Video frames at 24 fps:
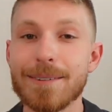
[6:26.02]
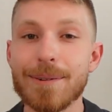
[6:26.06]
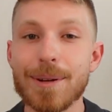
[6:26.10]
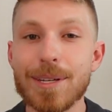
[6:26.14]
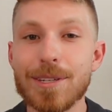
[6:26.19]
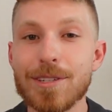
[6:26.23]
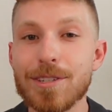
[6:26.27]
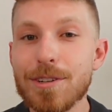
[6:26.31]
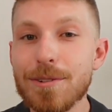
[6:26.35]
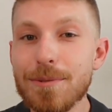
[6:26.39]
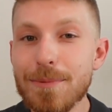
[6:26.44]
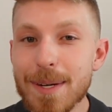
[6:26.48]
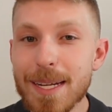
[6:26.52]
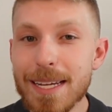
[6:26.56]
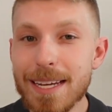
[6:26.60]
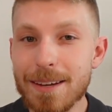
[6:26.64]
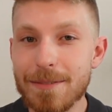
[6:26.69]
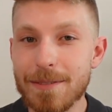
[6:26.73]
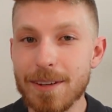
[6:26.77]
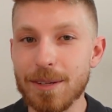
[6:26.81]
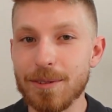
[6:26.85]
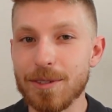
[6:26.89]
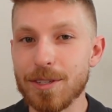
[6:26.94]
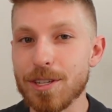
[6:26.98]
Now, I do want to
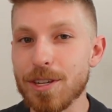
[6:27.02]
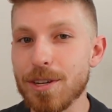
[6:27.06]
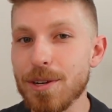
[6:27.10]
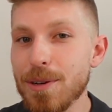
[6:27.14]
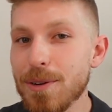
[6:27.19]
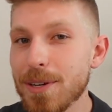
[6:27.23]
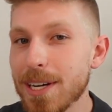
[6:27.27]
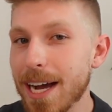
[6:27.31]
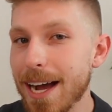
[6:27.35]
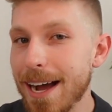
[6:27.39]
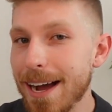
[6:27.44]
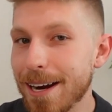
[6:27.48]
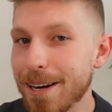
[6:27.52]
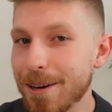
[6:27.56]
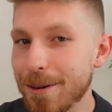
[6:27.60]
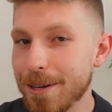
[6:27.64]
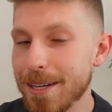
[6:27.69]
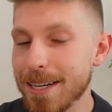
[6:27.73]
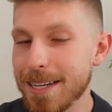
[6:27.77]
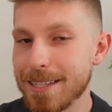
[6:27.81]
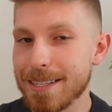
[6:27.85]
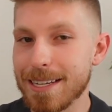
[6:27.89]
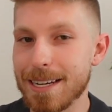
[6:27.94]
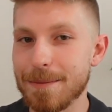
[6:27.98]
give you two
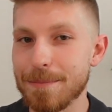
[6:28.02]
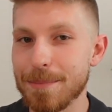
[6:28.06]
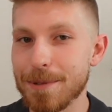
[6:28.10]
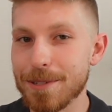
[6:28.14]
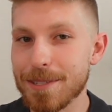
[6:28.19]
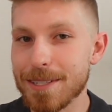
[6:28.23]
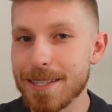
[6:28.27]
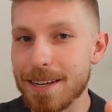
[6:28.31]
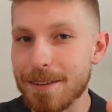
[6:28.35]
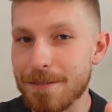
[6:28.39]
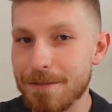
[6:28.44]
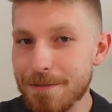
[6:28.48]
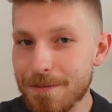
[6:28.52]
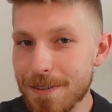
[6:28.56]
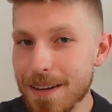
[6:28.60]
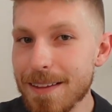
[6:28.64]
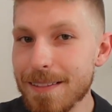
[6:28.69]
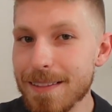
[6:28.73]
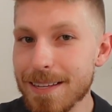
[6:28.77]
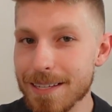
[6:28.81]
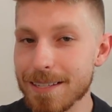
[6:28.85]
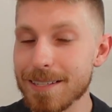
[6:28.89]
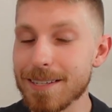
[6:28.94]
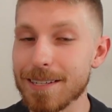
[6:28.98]
concrete examples that
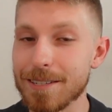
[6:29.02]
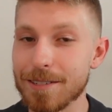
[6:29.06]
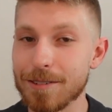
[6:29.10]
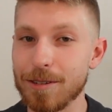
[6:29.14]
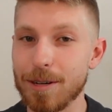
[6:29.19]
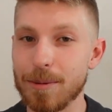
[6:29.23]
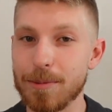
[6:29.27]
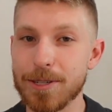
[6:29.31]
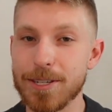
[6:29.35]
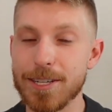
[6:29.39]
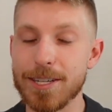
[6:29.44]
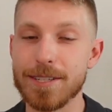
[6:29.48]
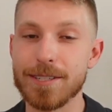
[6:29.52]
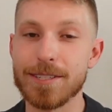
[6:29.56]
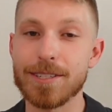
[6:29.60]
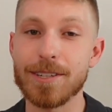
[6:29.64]
fit this description.